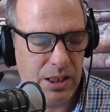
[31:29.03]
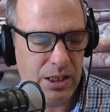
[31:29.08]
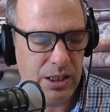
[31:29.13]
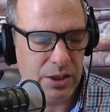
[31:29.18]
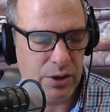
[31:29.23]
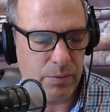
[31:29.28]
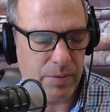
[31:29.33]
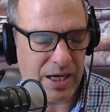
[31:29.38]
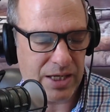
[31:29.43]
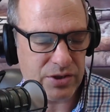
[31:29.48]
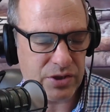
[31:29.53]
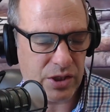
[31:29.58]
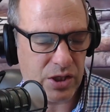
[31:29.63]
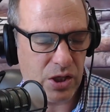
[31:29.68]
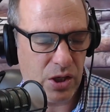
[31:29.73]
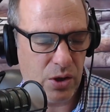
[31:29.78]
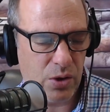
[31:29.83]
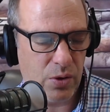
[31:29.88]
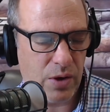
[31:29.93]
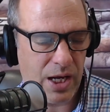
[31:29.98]
New
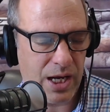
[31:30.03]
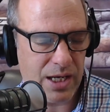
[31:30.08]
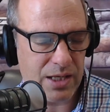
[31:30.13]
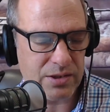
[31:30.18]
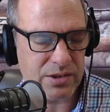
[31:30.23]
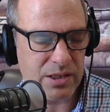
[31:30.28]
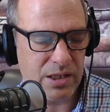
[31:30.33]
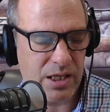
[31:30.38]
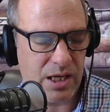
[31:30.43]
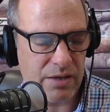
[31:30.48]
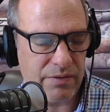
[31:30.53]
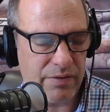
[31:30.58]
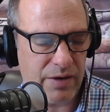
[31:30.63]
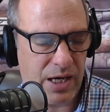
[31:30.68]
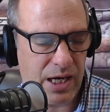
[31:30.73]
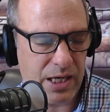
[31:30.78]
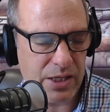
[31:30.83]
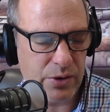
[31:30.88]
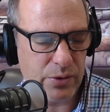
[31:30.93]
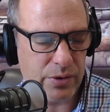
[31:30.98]
Mexico has a lot of
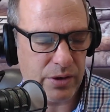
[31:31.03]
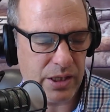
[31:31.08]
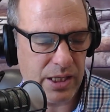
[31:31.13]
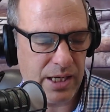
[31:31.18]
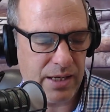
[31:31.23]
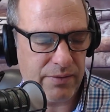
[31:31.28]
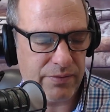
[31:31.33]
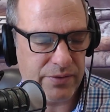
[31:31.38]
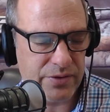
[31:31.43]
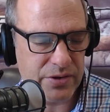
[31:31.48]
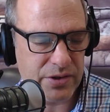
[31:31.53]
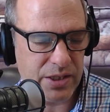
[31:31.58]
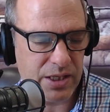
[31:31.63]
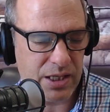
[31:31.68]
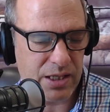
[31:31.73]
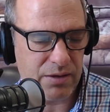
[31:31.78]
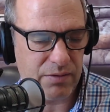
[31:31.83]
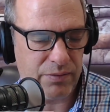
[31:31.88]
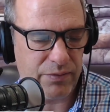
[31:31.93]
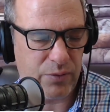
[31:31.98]
auto theft,
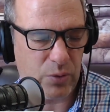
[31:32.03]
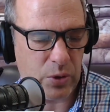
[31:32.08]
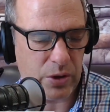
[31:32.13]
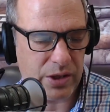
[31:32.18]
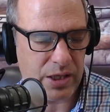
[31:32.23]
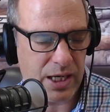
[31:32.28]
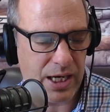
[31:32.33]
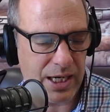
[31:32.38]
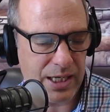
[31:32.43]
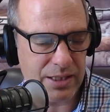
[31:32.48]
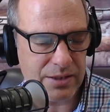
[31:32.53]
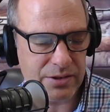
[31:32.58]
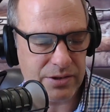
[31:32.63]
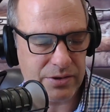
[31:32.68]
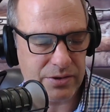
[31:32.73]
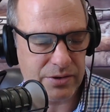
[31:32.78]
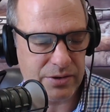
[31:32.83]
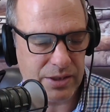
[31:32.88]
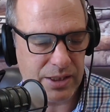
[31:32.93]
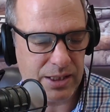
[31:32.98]
fourth
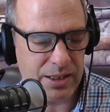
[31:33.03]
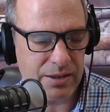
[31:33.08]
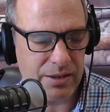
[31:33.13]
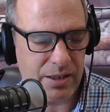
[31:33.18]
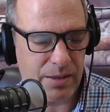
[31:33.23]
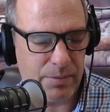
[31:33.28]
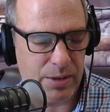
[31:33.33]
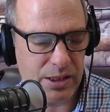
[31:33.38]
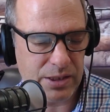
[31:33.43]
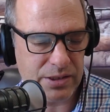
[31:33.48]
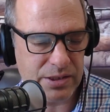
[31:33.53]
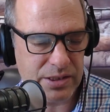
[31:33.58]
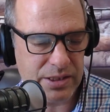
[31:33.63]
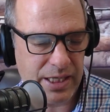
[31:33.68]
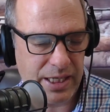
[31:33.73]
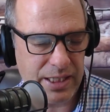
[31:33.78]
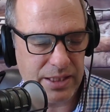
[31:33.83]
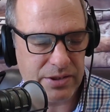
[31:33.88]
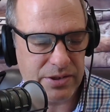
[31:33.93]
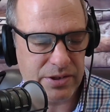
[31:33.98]
highest among
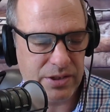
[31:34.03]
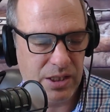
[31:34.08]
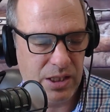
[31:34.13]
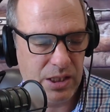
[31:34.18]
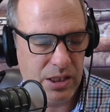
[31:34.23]
states.